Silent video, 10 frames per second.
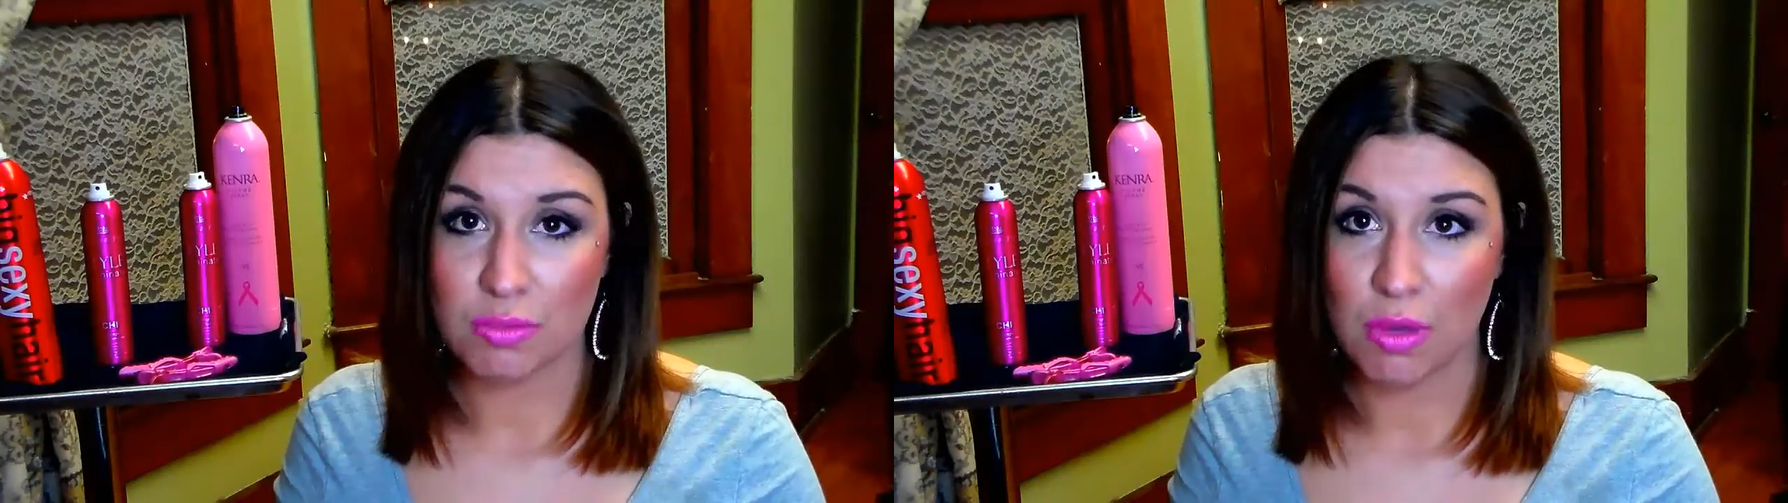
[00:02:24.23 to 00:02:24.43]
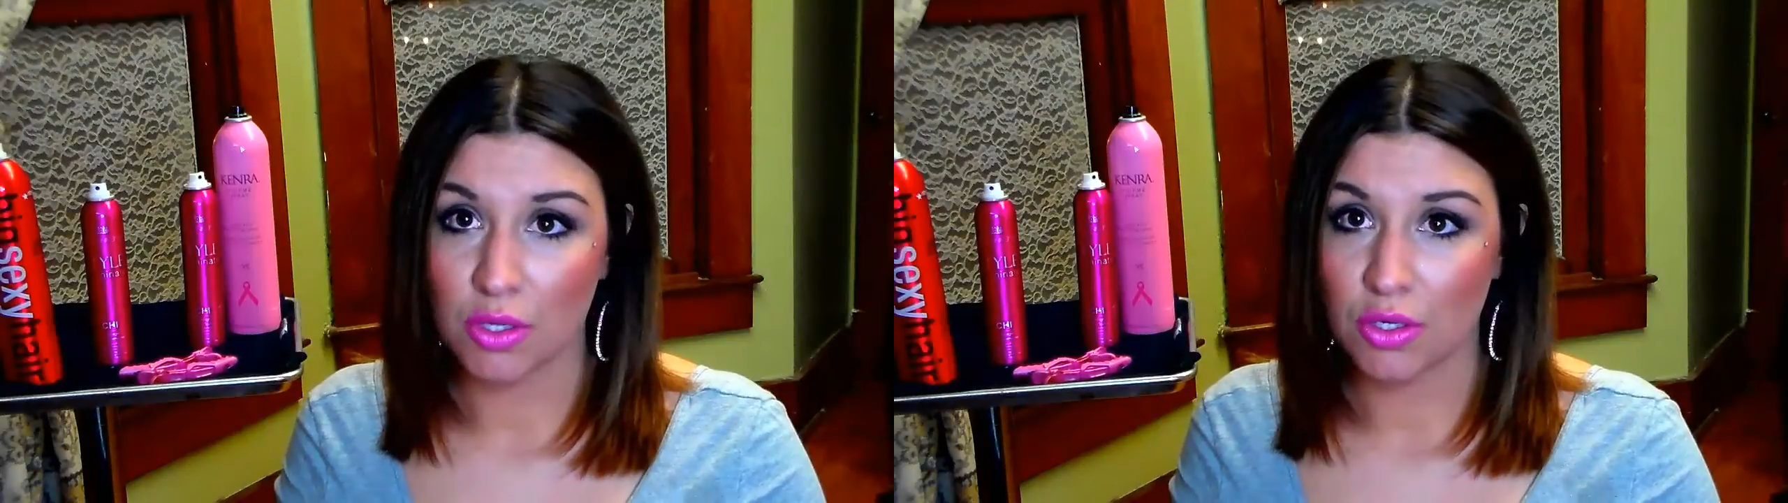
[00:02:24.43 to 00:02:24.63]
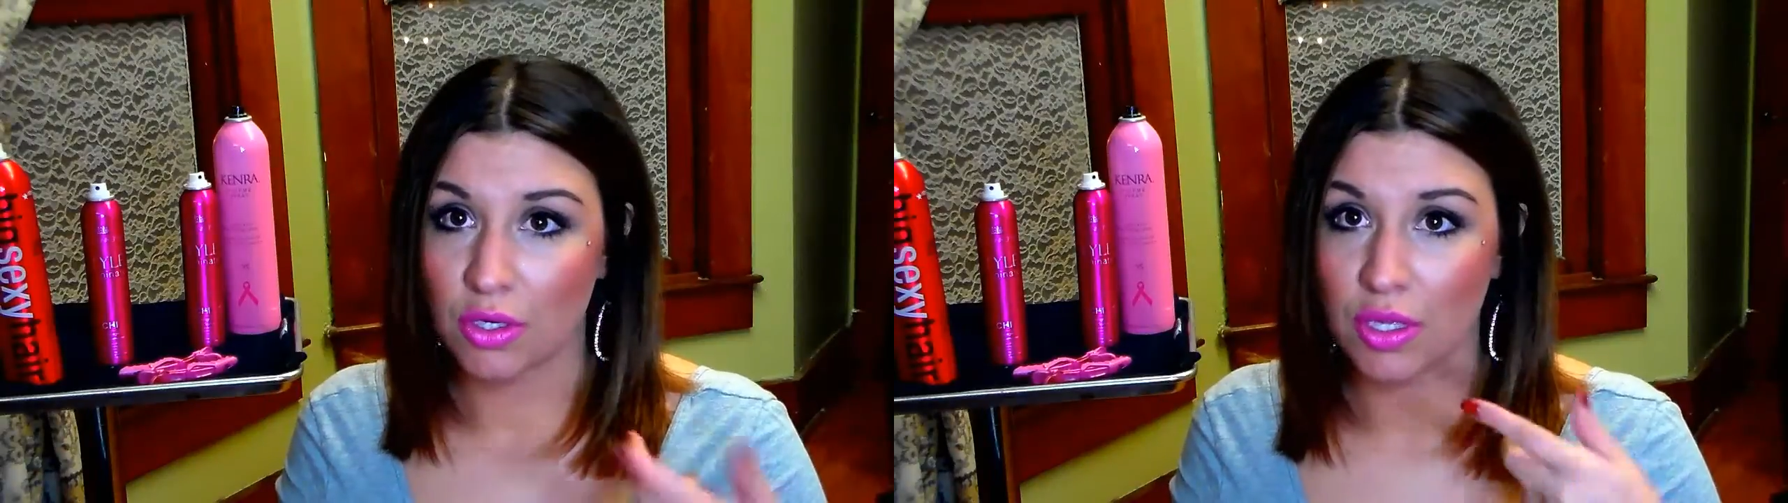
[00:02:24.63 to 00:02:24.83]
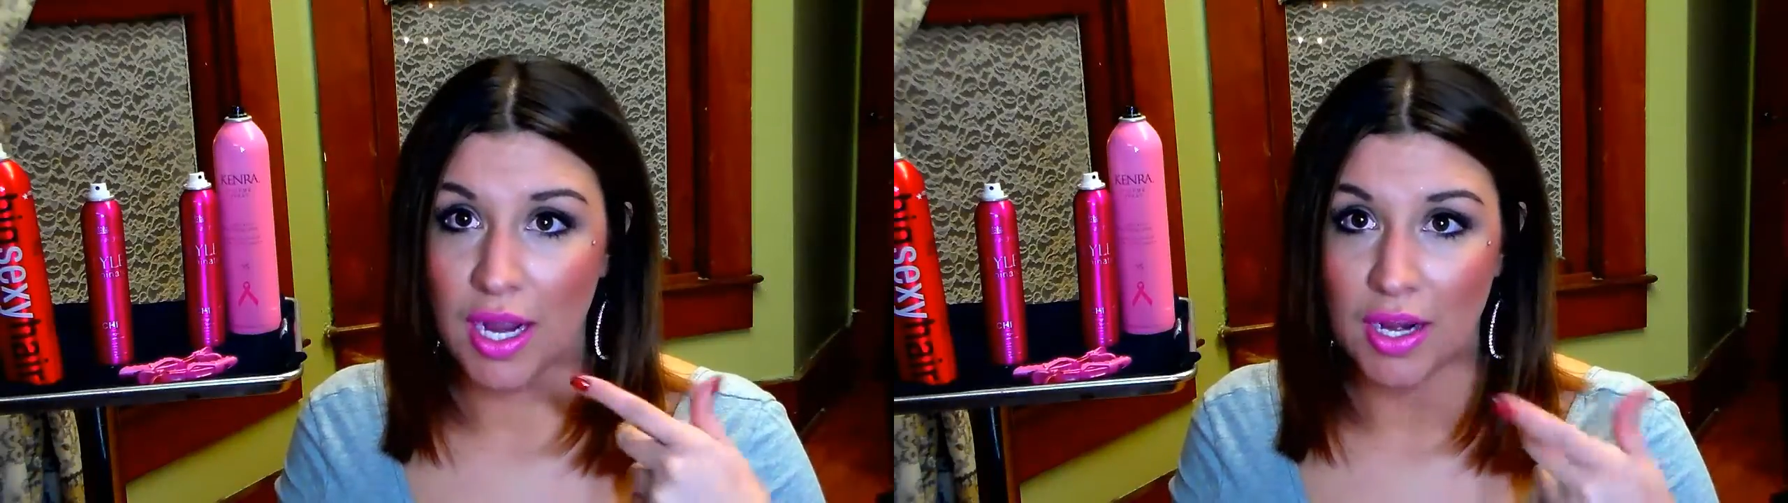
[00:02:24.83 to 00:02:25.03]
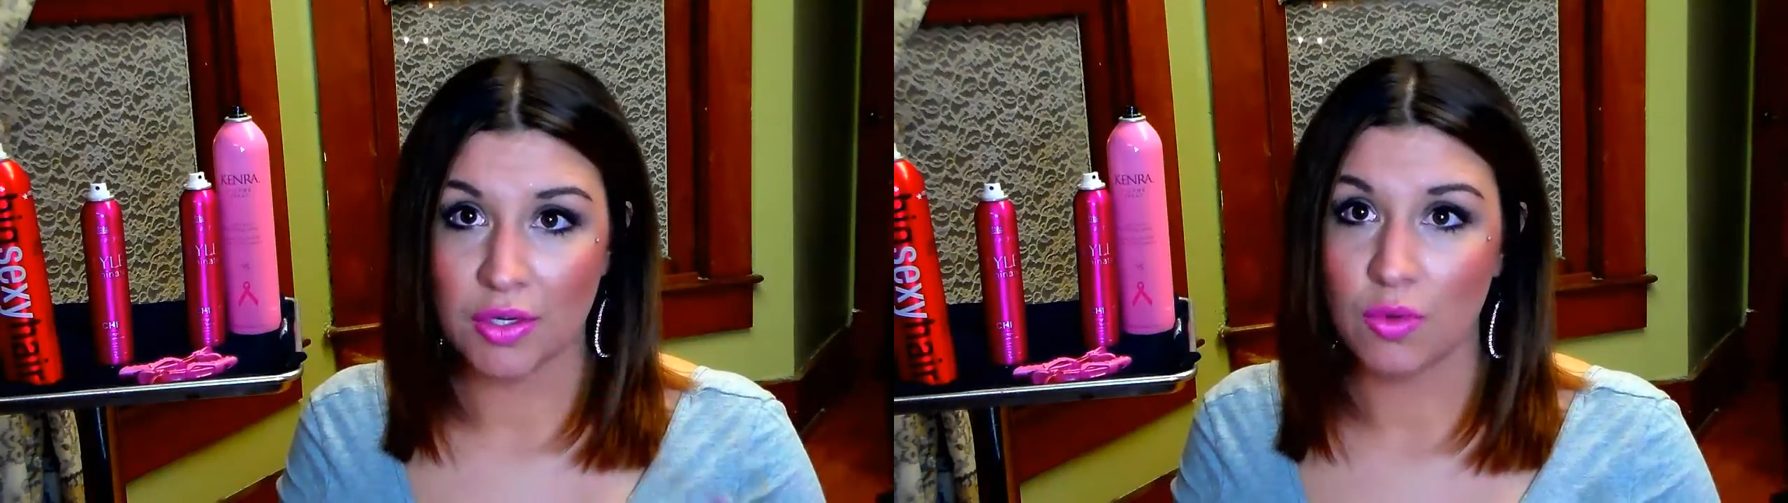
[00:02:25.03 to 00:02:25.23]
smaller
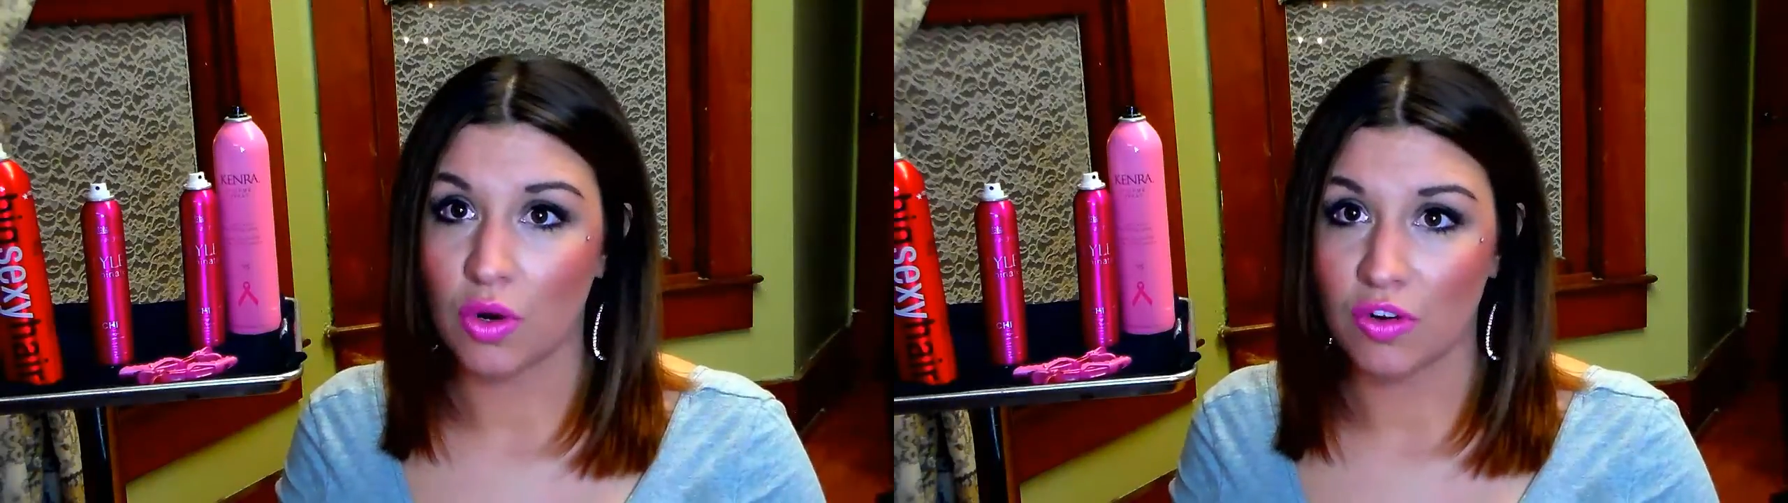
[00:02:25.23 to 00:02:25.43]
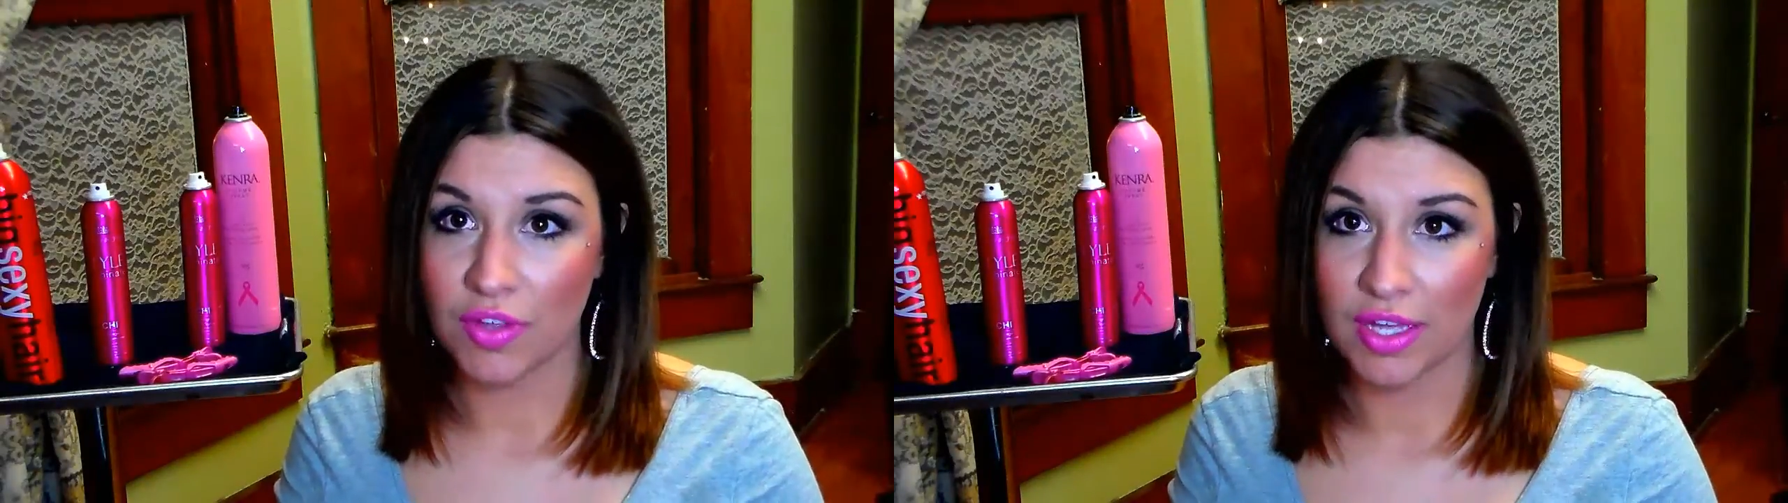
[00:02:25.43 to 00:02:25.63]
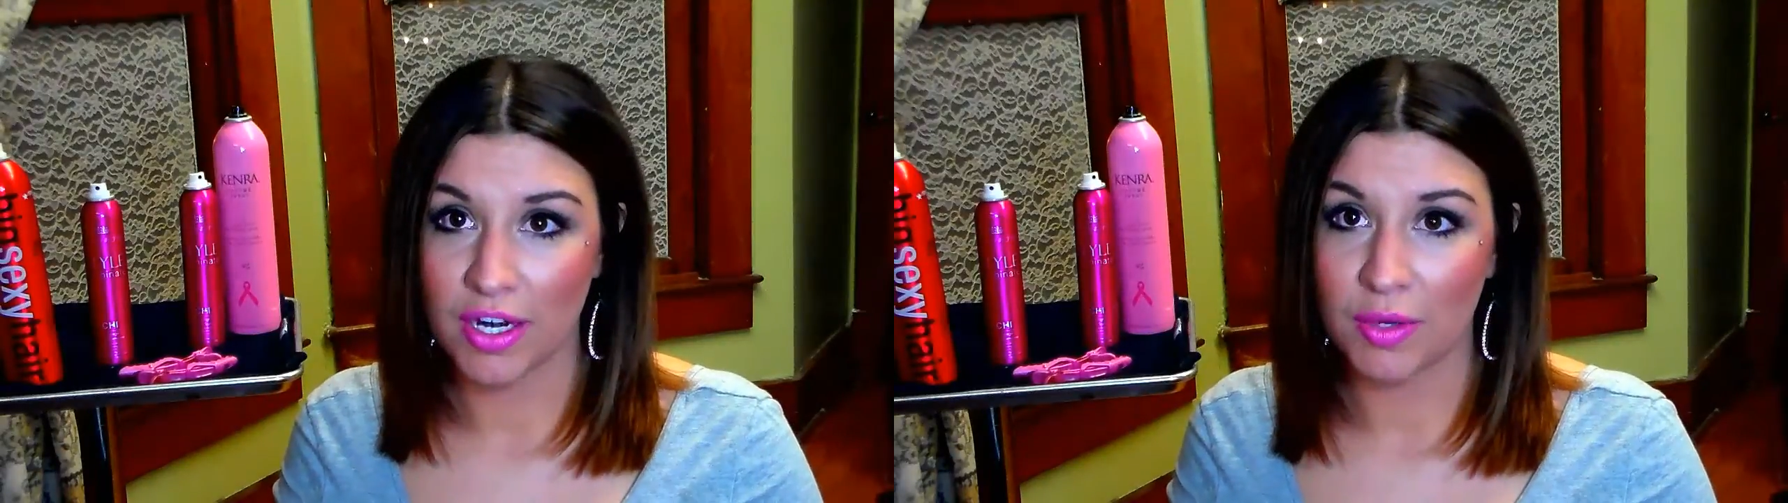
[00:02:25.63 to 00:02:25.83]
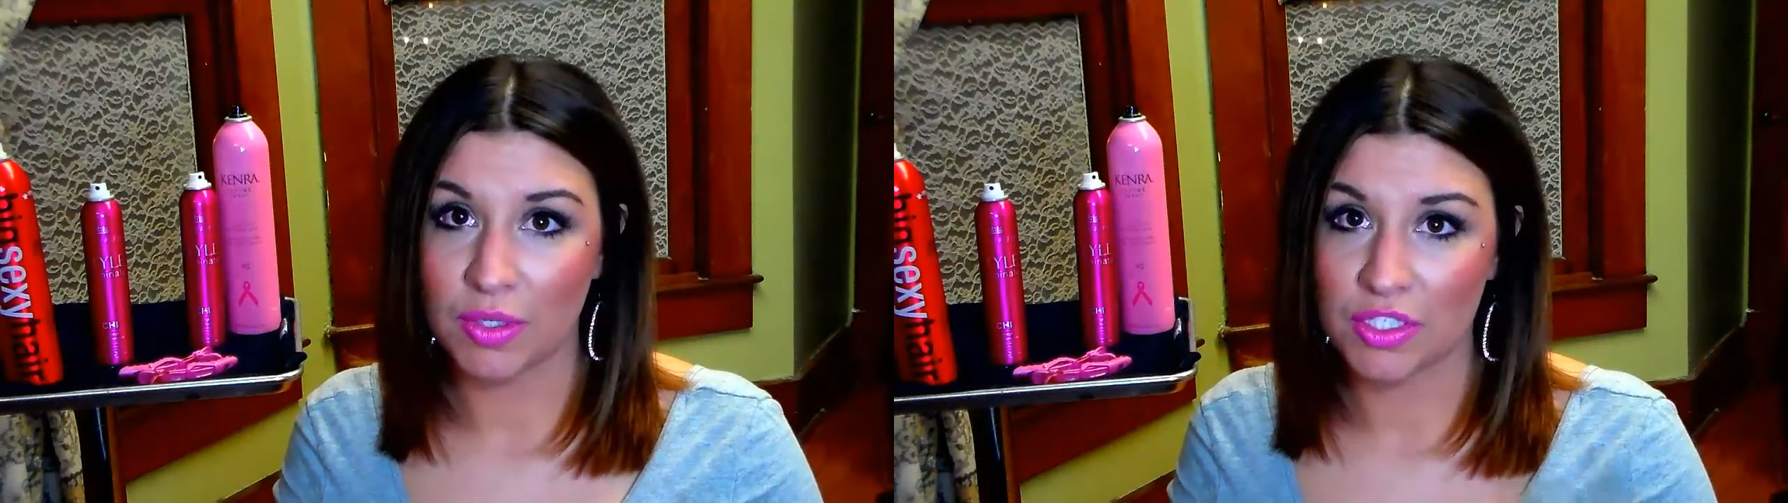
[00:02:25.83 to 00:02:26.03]
curling iron or a flat iron,